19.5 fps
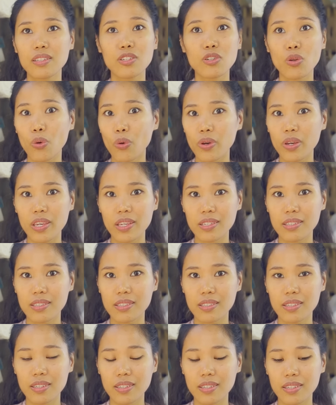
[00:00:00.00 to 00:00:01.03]

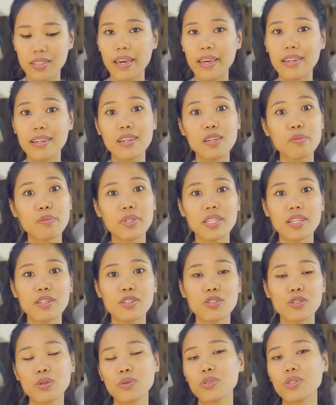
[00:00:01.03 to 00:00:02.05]
noise, and limited
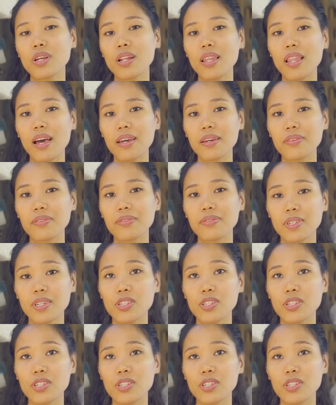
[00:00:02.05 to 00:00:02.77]
social life.